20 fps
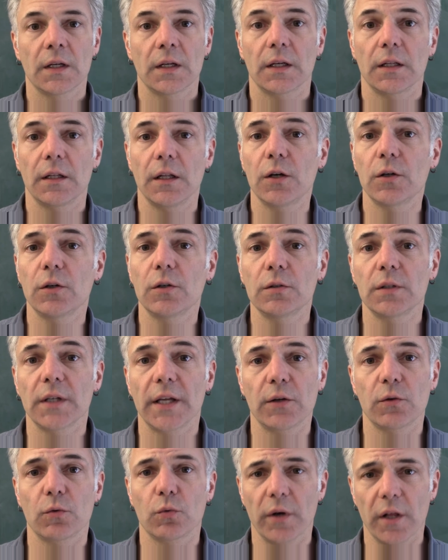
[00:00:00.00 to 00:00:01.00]
Hello
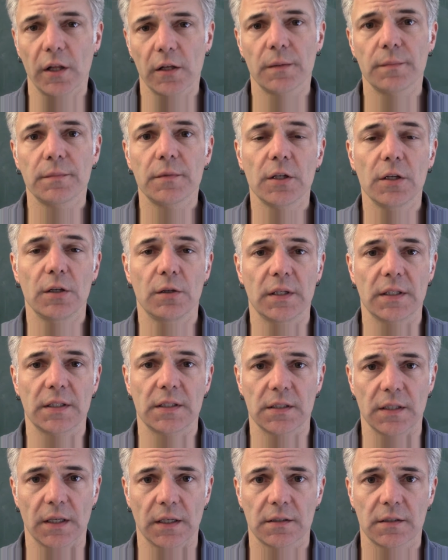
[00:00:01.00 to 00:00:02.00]
and welcome to Unit
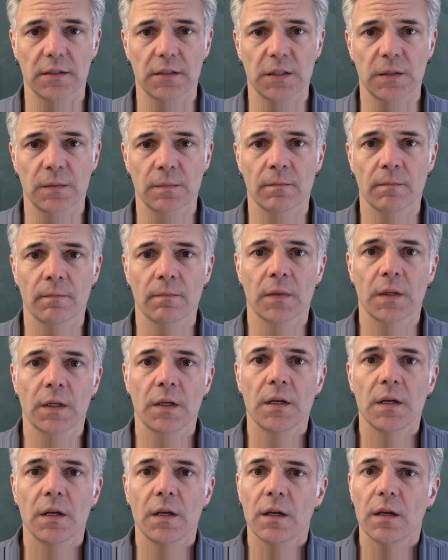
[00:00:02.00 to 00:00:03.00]
6.
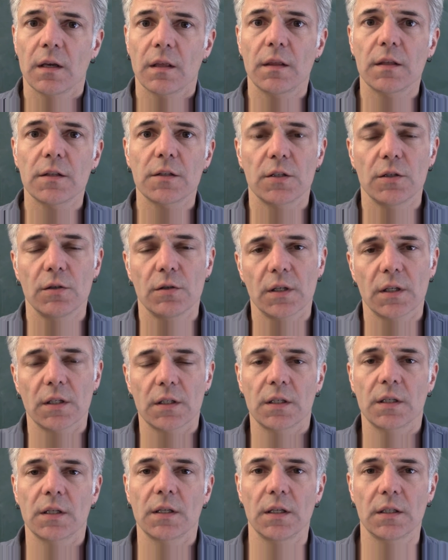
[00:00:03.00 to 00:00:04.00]
This
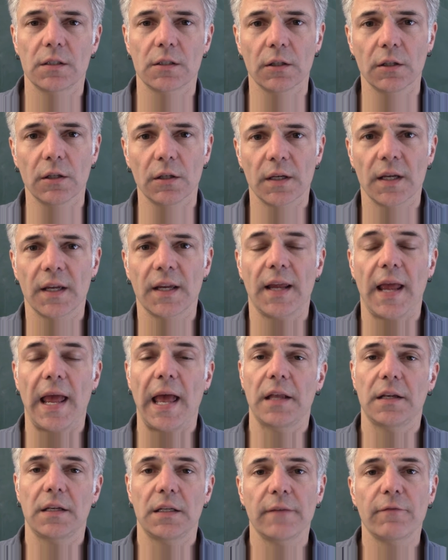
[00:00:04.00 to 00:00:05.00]
unit is a look
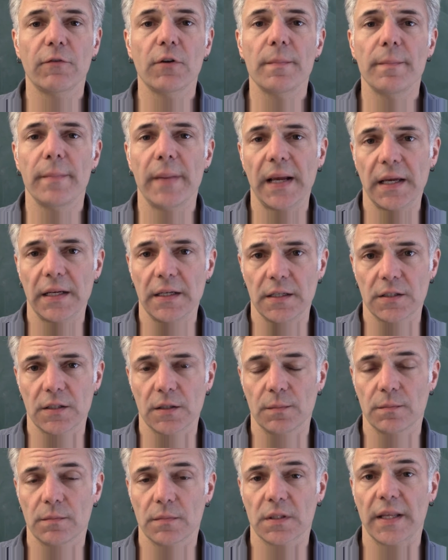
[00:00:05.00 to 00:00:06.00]
at different
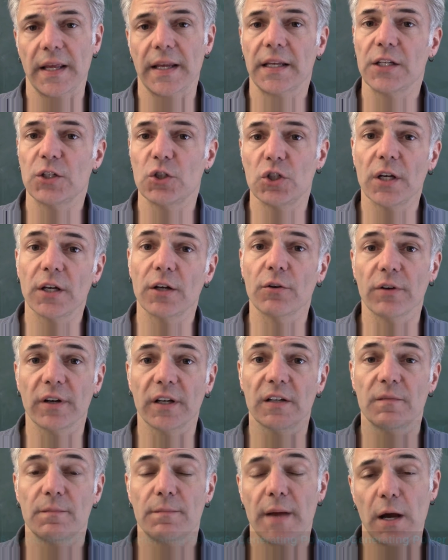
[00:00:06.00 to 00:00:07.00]
mechanisms that can
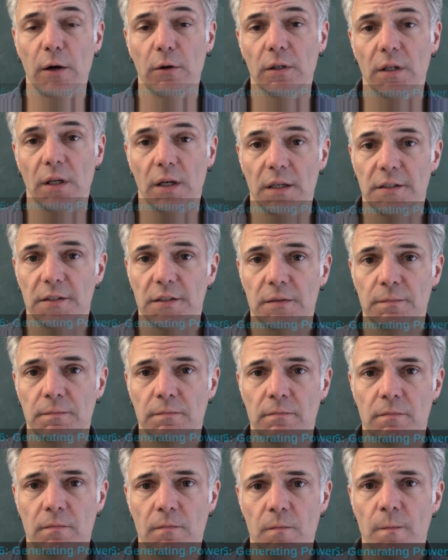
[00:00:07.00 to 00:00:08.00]
generate power laws.
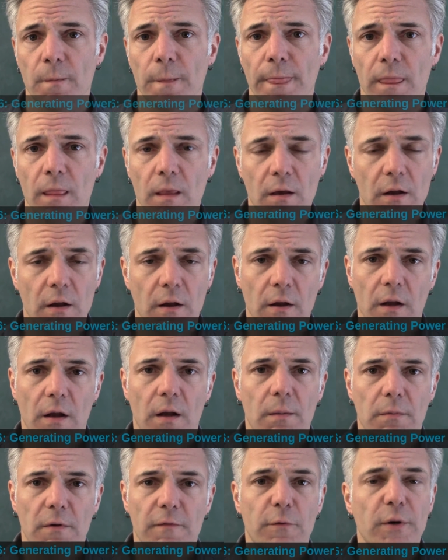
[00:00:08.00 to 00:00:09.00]

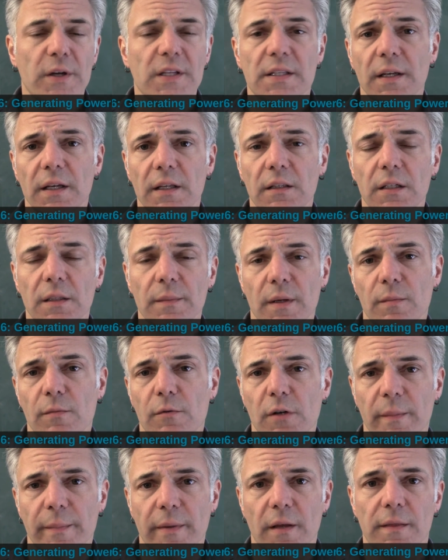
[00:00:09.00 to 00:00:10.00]
Before I say a little bit
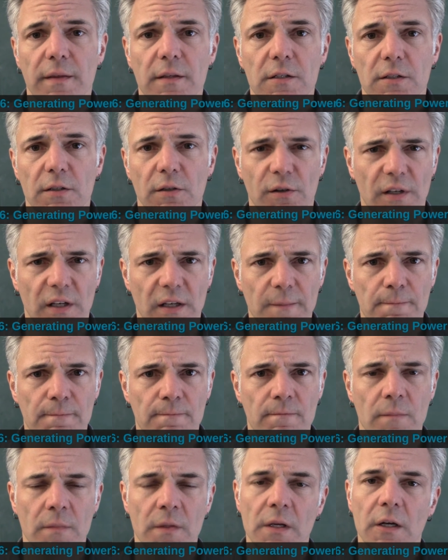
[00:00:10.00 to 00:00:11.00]
more about this unit,
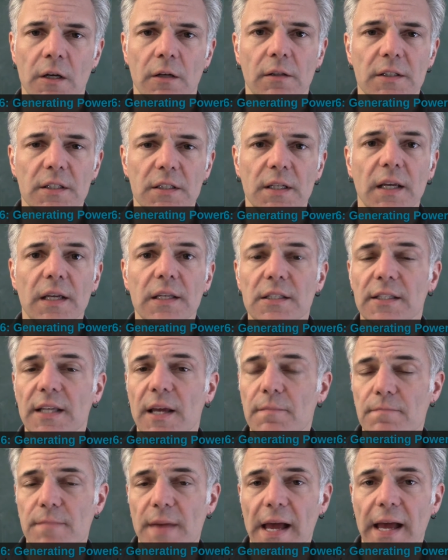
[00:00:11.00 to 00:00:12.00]
let's take a
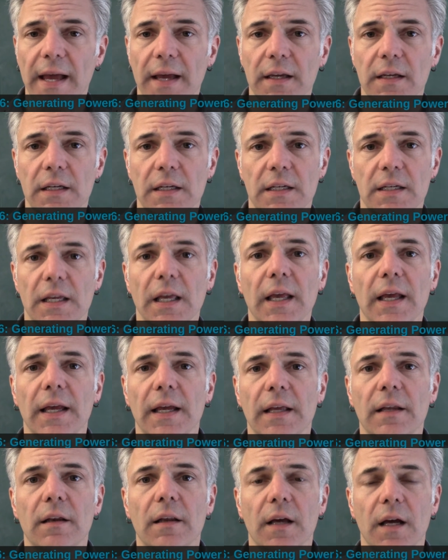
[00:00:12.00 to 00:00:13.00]
step back
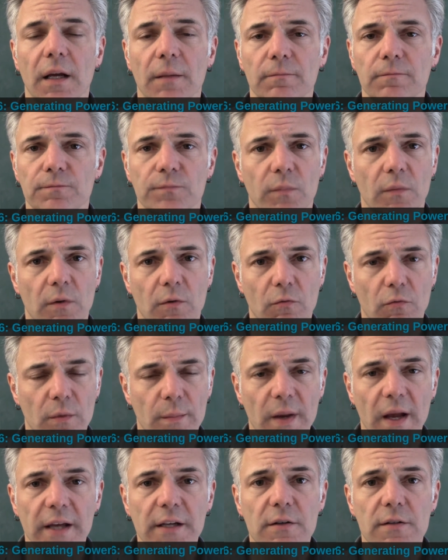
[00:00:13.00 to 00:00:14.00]
and um,
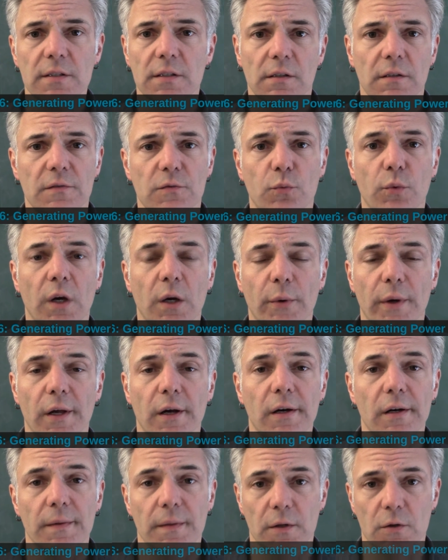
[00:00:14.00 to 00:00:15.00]
remind ourselves where we
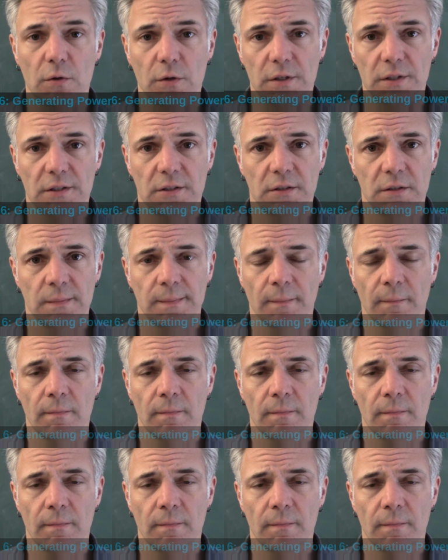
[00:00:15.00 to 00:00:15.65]
are in the course.